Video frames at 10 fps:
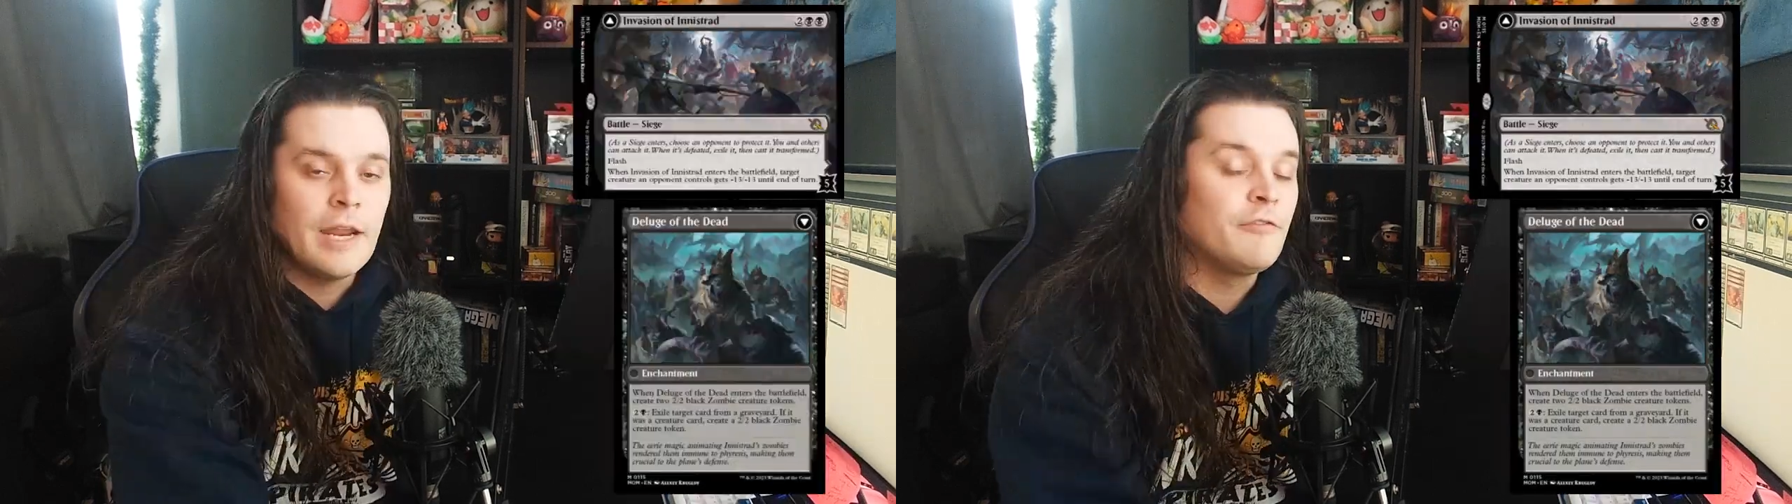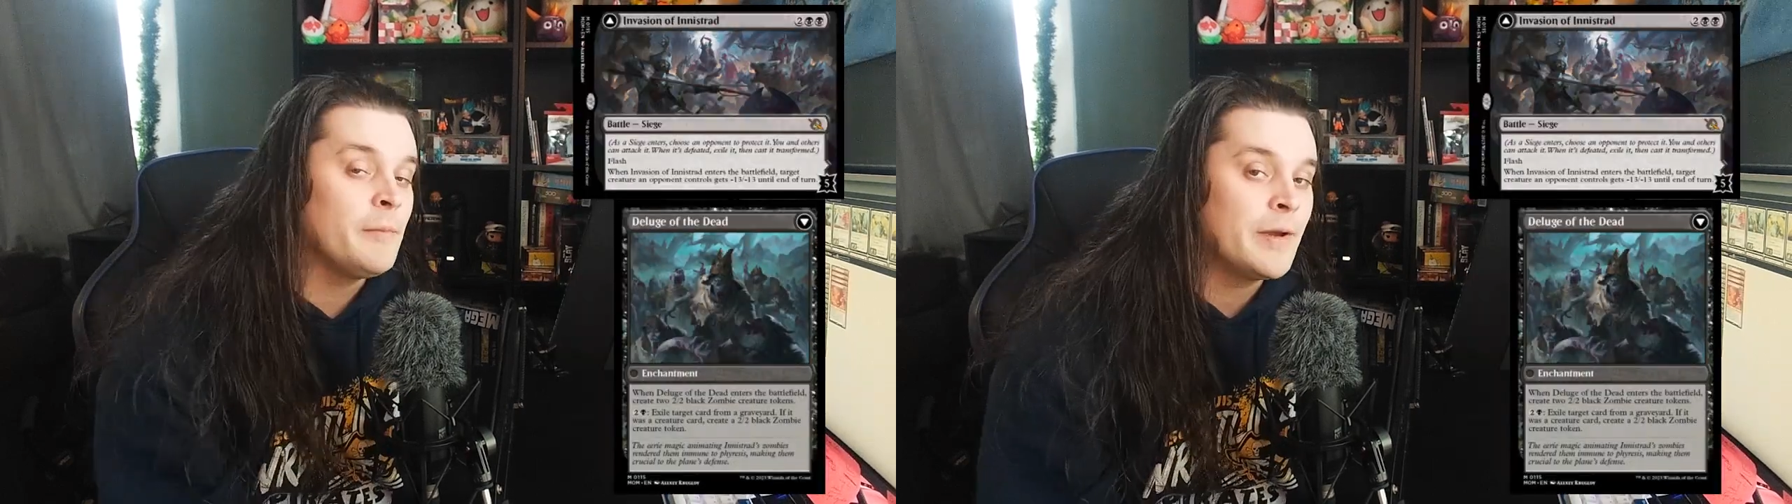
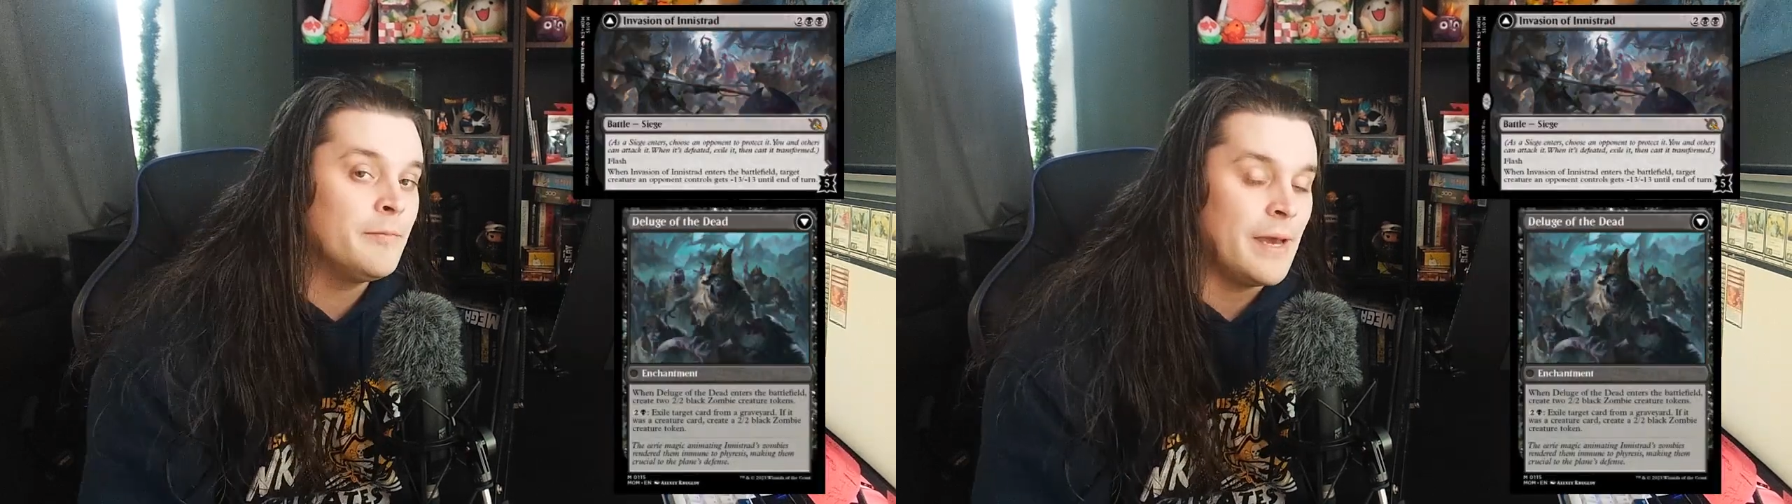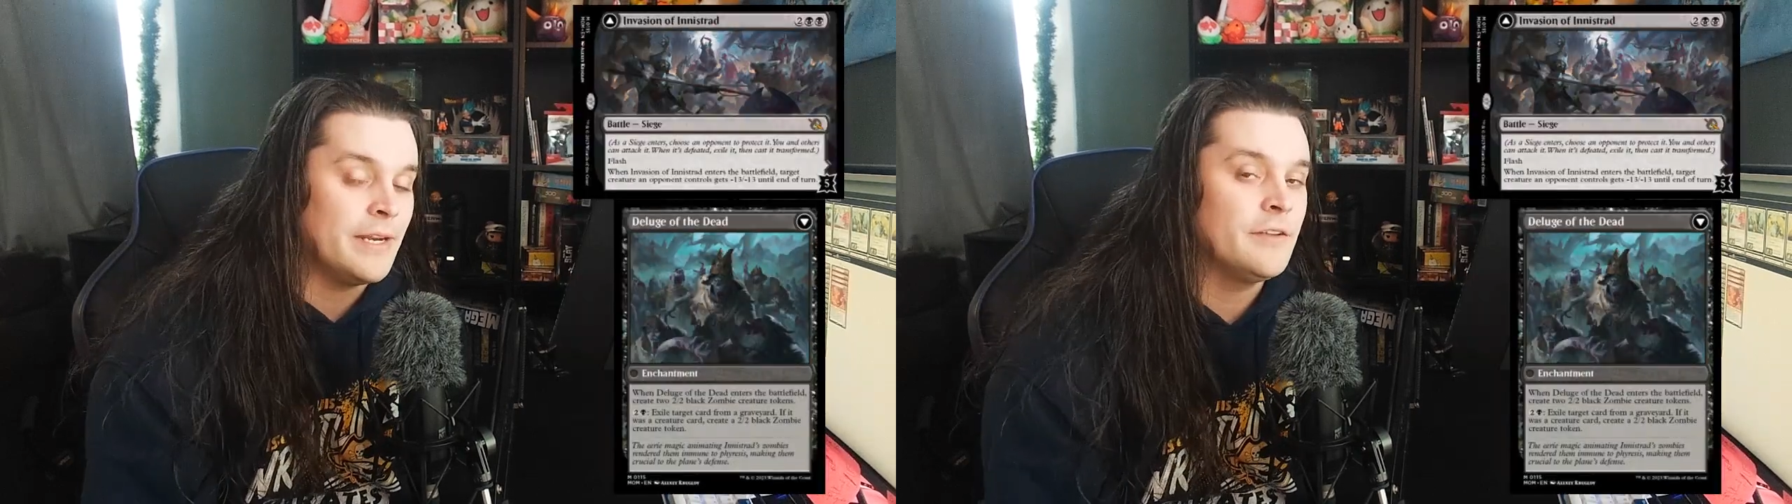Now, from a
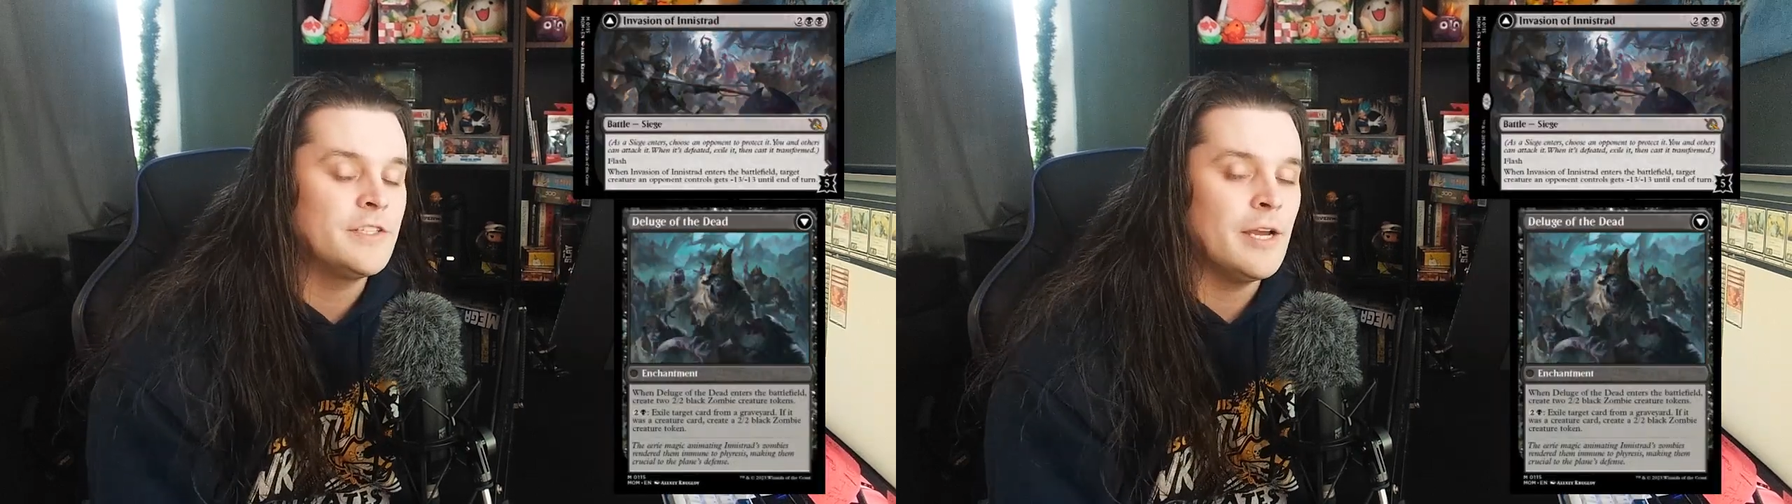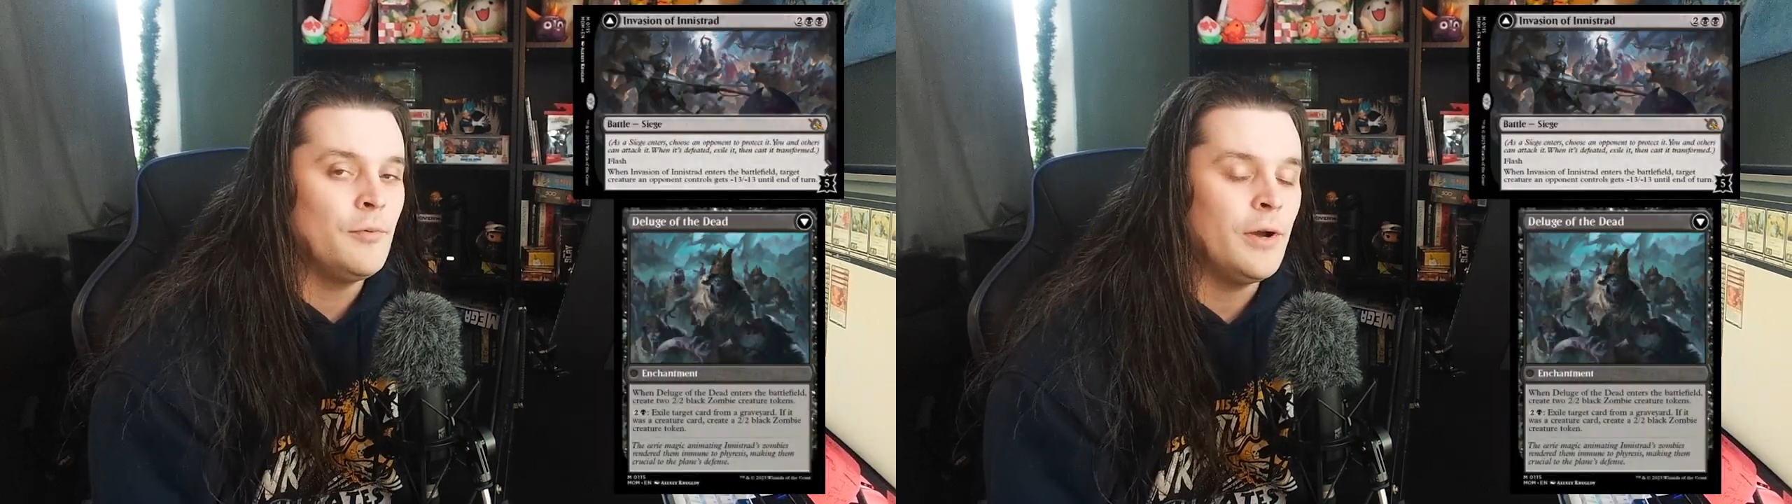competitive
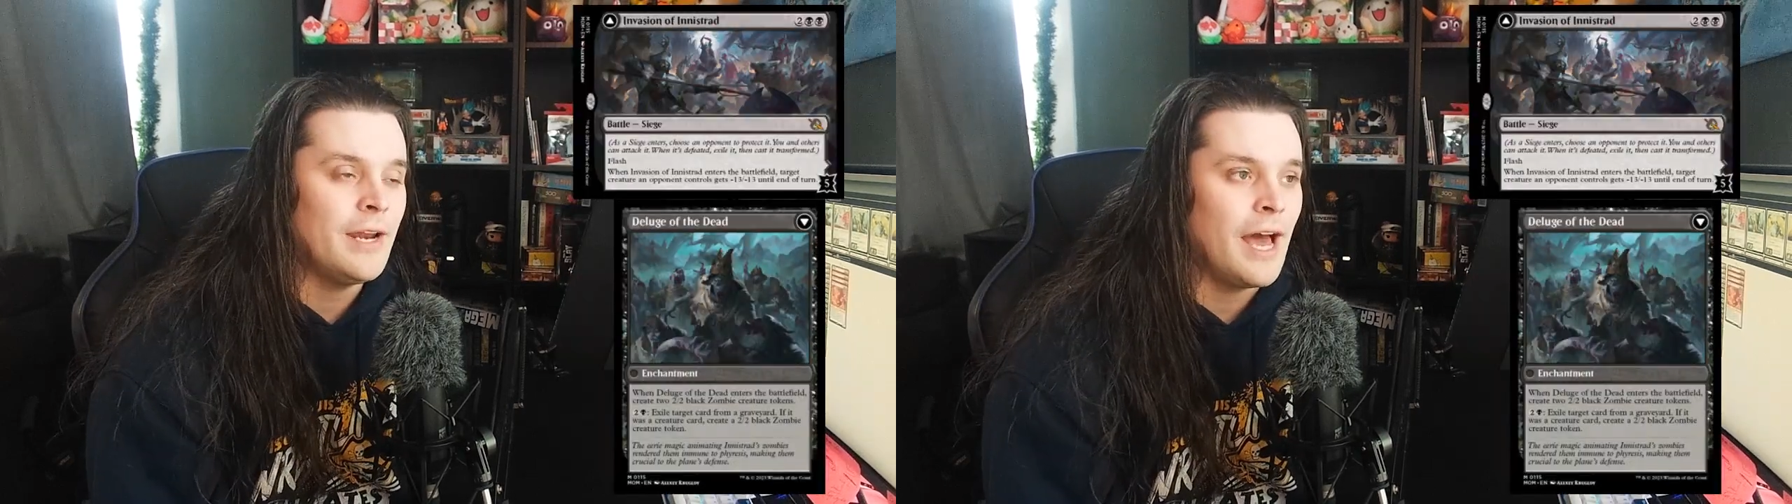standpoint,